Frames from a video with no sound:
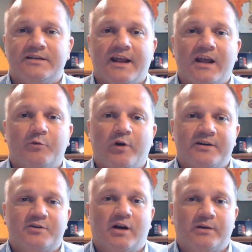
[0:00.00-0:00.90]
Today I'm
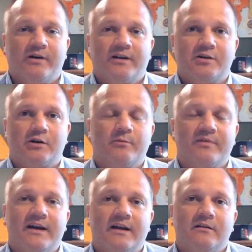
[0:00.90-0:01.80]
going to talk about a
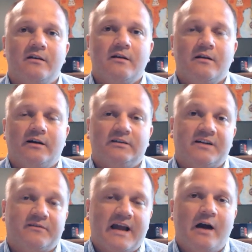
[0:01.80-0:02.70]
term that a
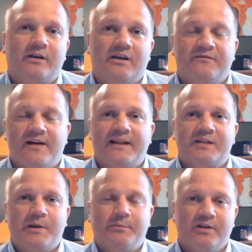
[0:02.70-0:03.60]
lot of accounting and
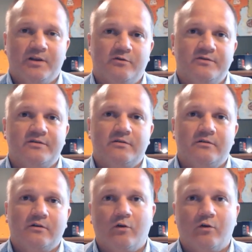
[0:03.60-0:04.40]
finance people use,